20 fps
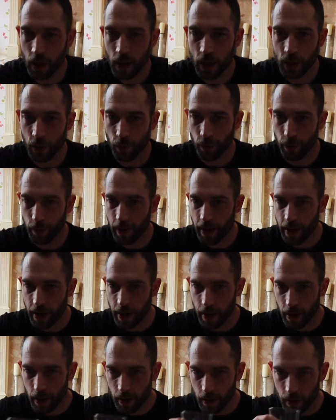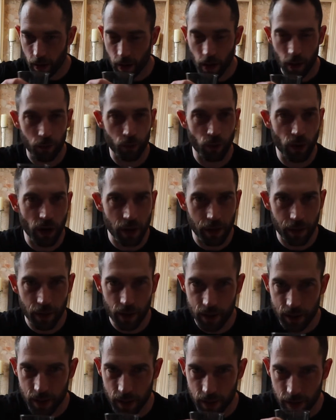So from here, I'm really
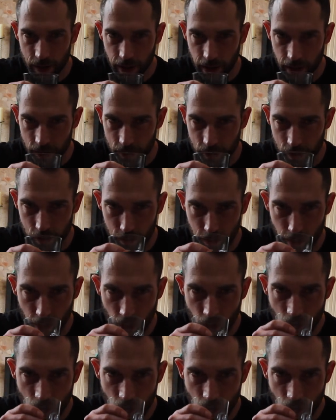thirsty today, excuse me.